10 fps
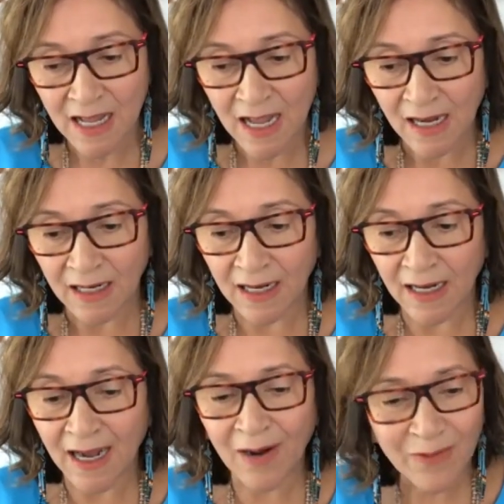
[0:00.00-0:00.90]

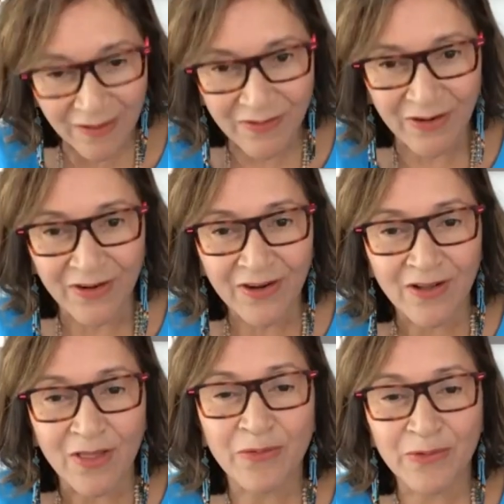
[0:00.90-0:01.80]
However,
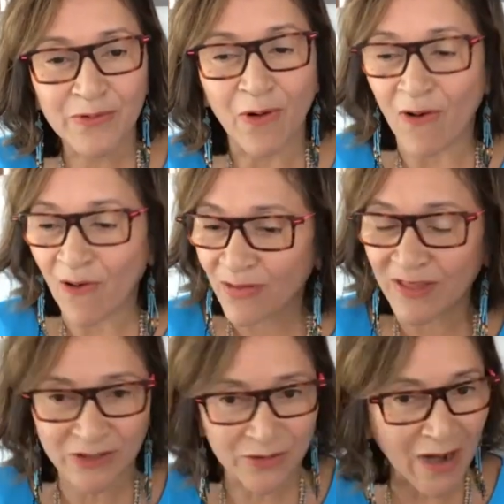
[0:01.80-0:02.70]
through all the
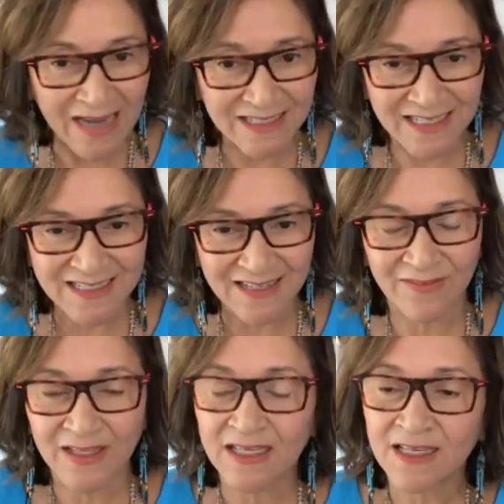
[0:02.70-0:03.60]
tragedies of the
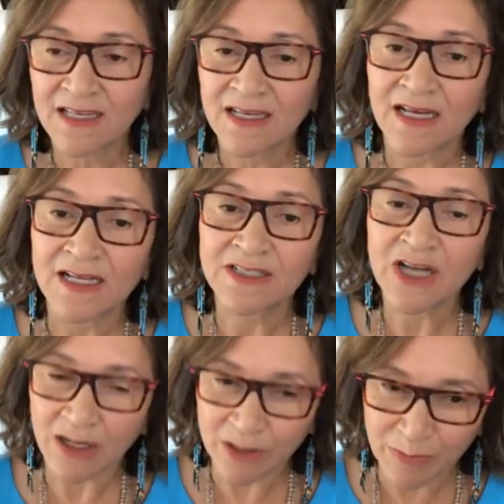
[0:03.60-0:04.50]
uh, child
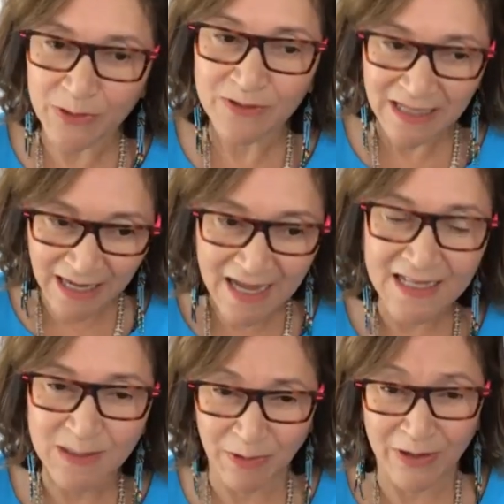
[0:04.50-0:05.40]
abuse that I
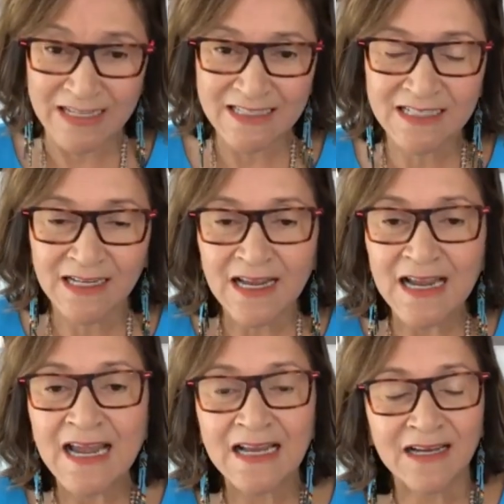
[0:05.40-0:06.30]
experienced.
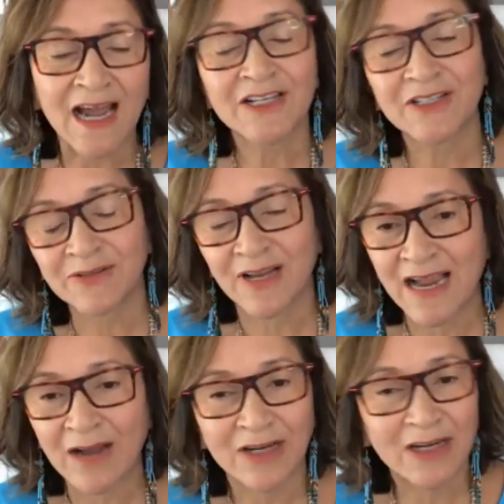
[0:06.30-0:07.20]
And I do lay
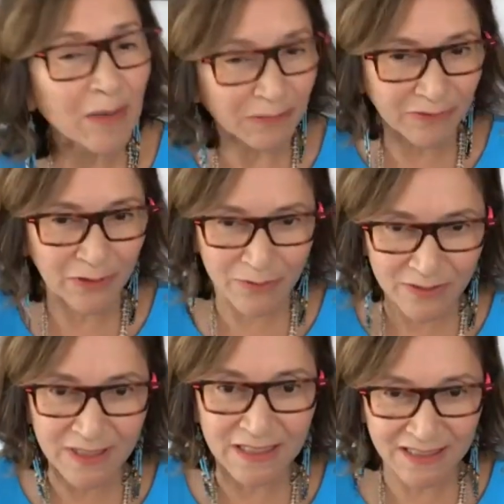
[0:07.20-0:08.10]
out a couple of those
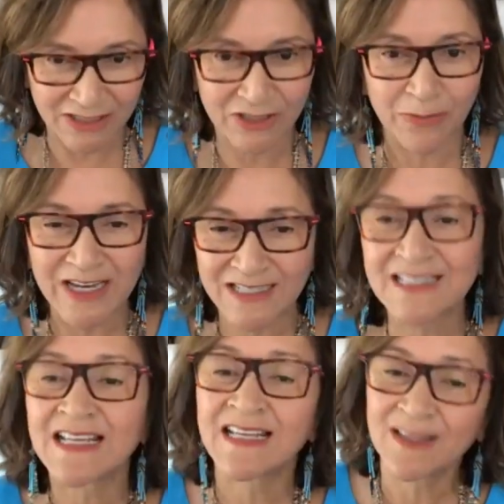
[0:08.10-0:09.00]
situations
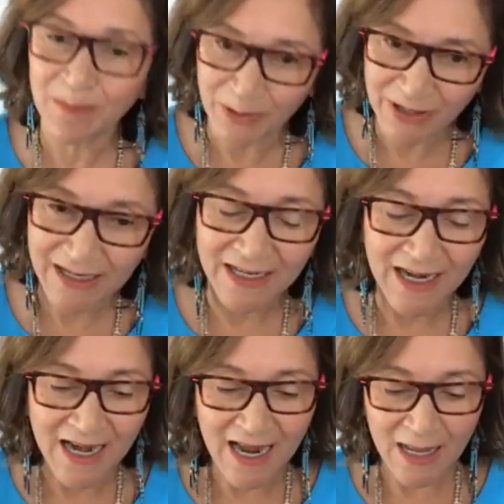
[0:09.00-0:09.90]
in the book.
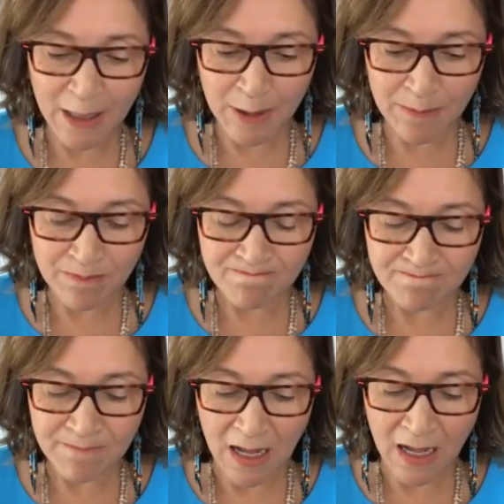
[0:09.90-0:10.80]
Um,
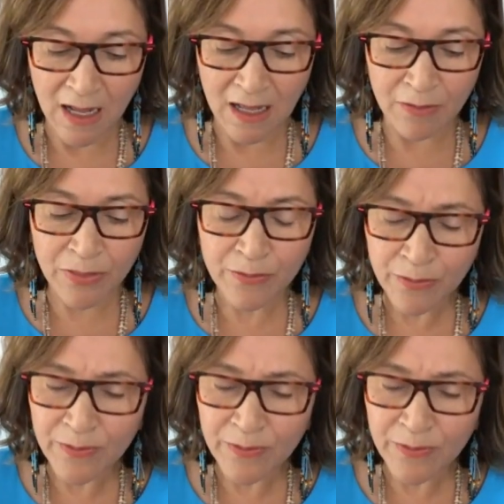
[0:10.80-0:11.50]
through